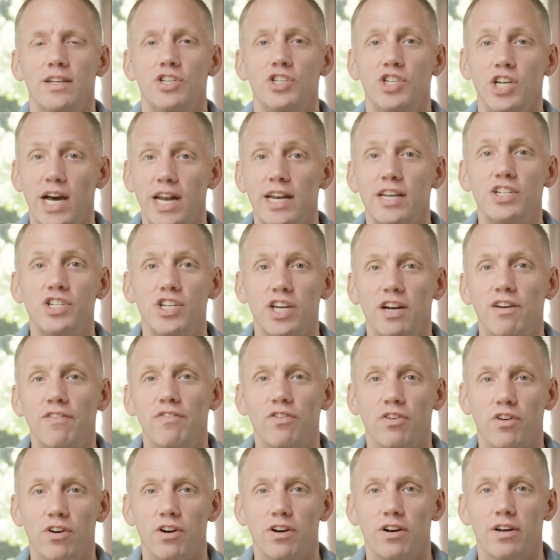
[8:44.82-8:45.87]
John and
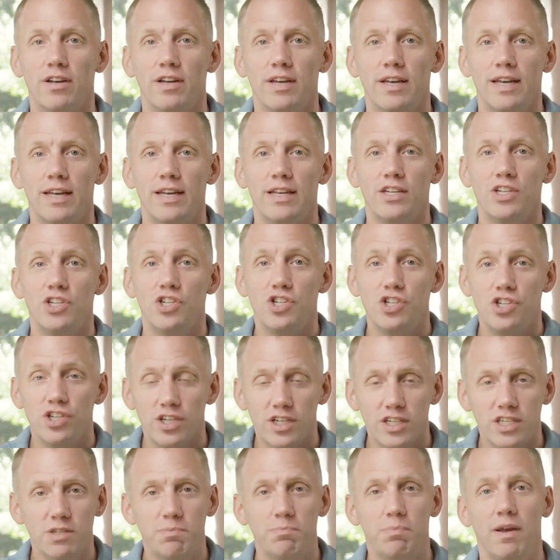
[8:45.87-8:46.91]
Jennifer
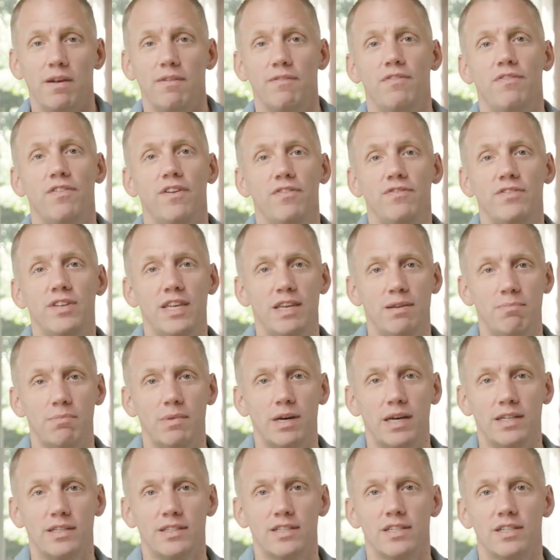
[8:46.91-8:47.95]
just spent 15
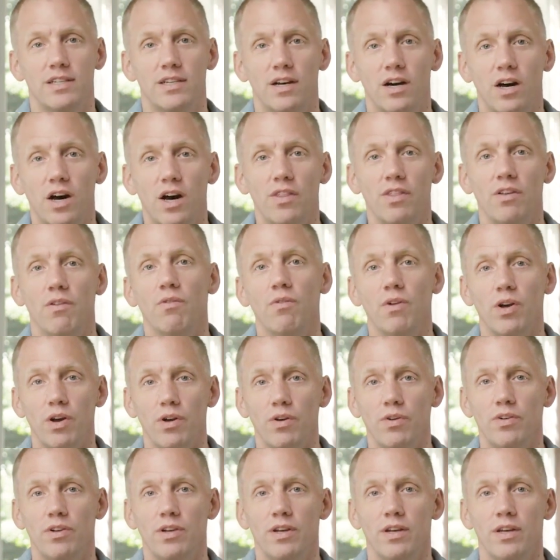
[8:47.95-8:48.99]
months on the
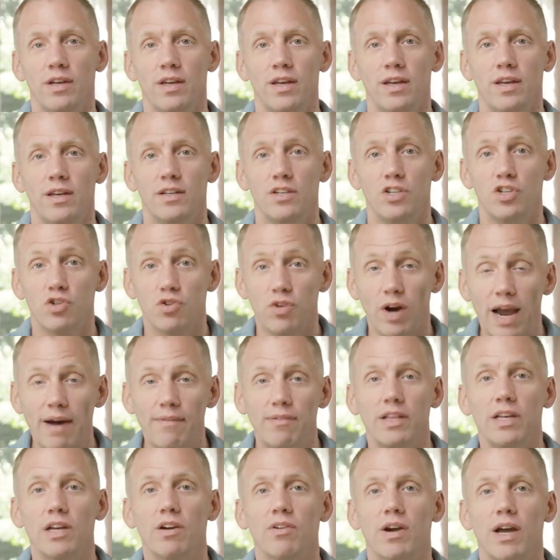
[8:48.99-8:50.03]
road,
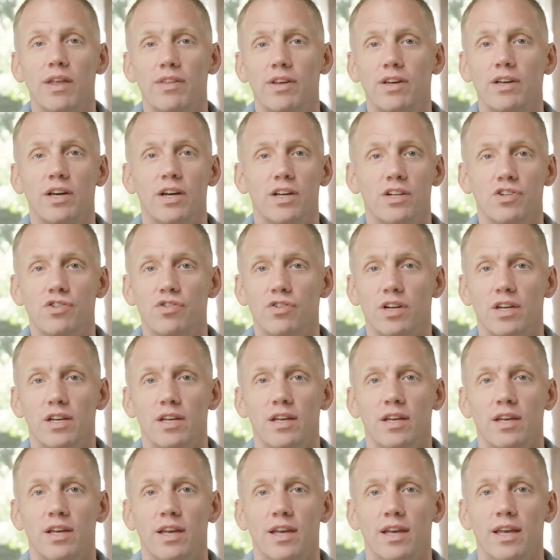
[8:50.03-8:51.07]
traveling around the
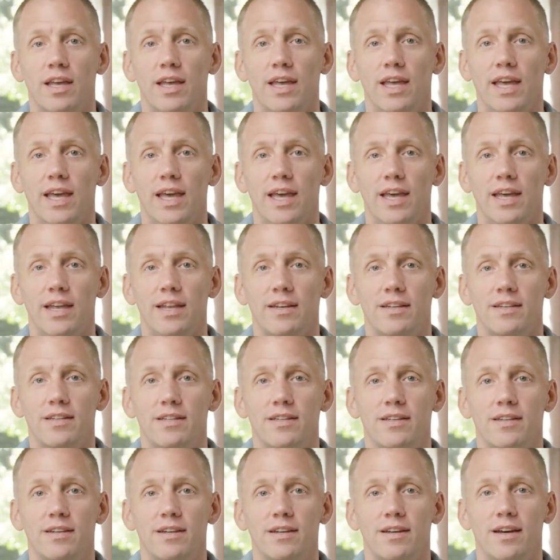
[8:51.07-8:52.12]
country. And
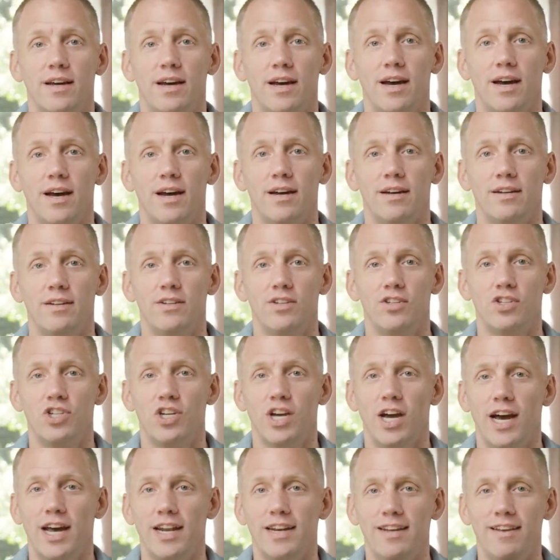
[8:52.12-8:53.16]

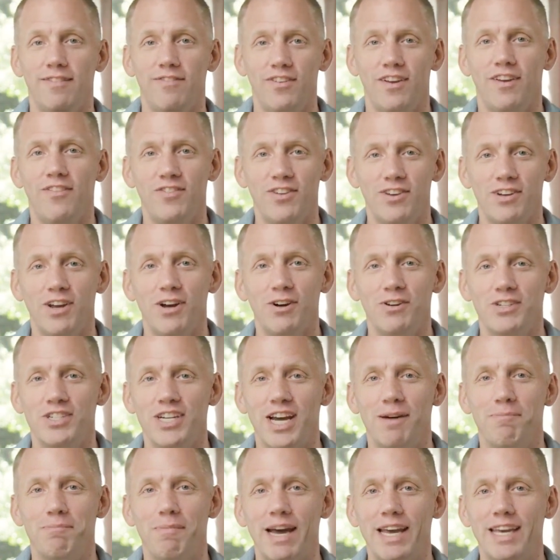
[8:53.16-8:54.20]
John, if you know
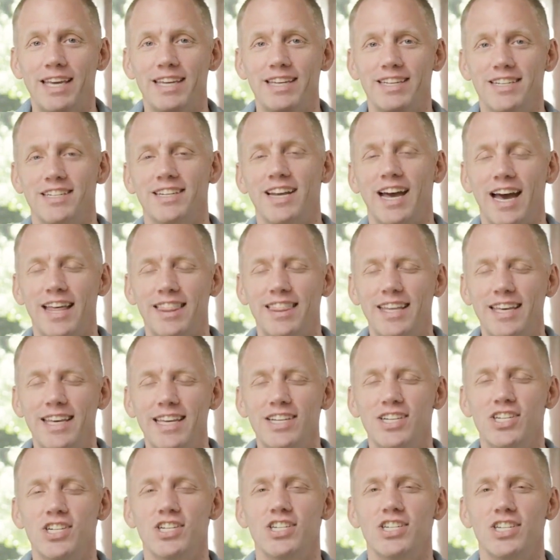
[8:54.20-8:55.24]
John Mikish, I think
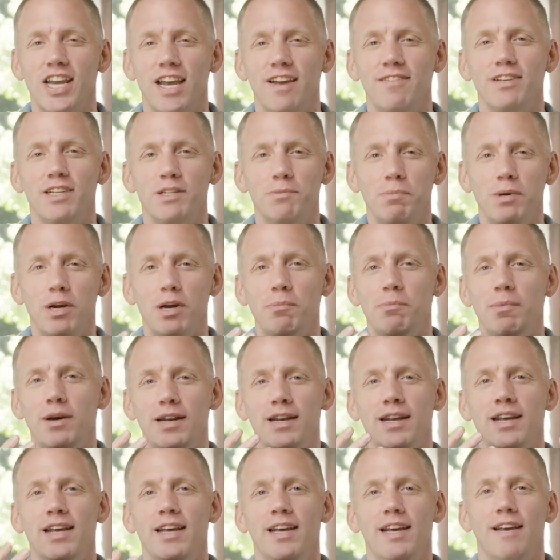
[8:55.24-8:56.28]
he just shaved his beard,
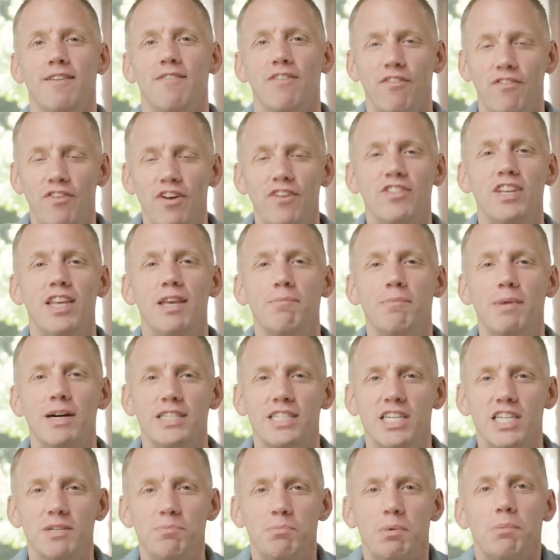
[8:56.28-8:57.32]
but for 15
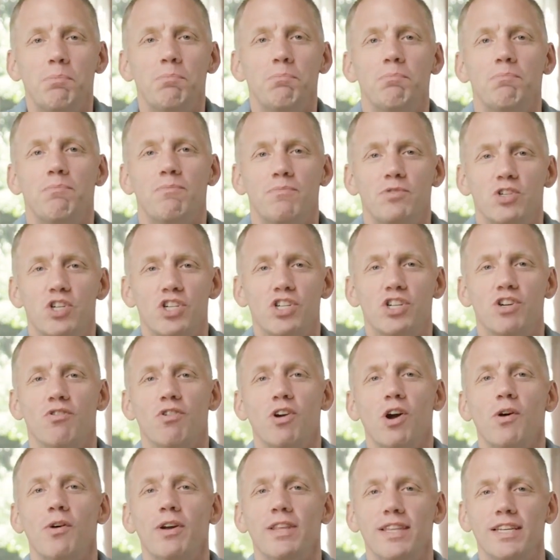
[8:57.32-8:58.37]
months he's been just
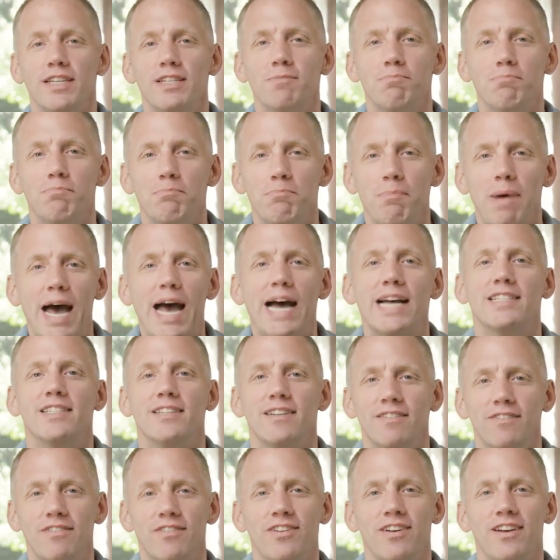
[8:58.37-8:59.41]
growing this
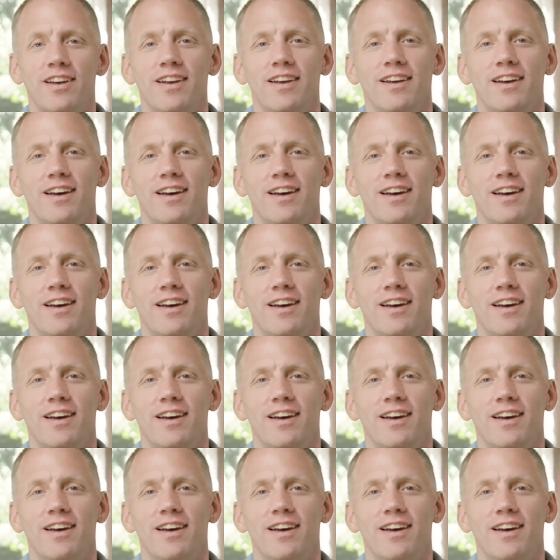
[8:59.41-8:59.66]
massive